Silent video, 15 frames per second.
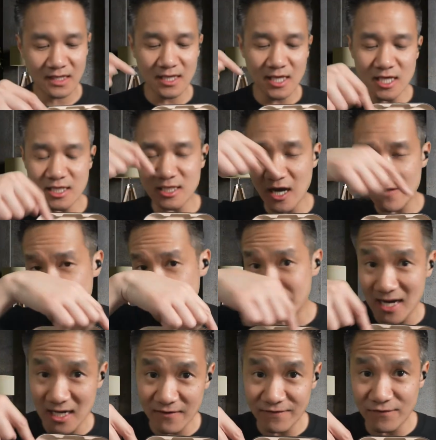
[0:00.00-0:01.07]
Each of the
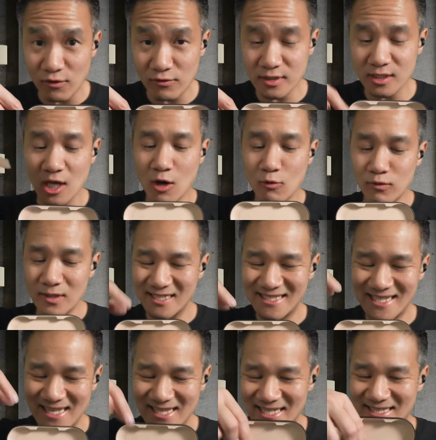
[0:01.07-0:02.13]
microphones will
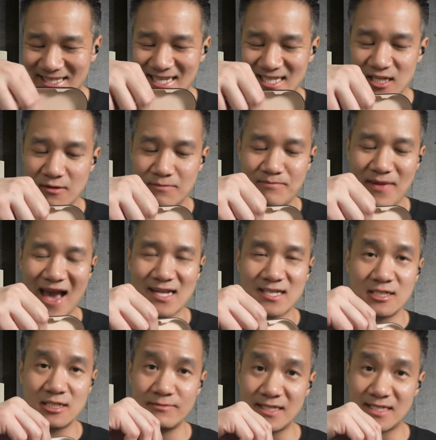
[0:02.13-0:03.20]
send the signal back
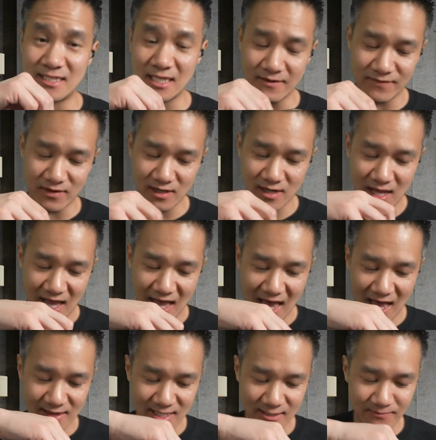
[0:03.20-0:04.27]
to the receiver
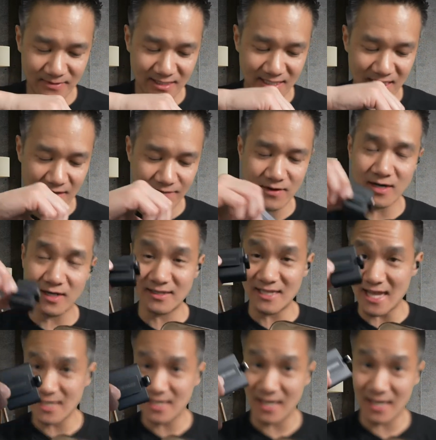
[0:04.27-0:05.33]
and this receiver
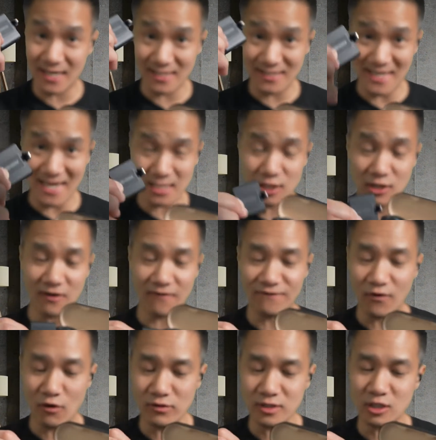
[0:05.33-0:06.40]
then can connect to your
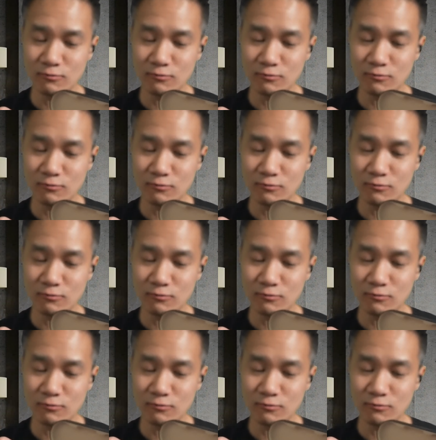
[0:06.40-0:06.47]
phone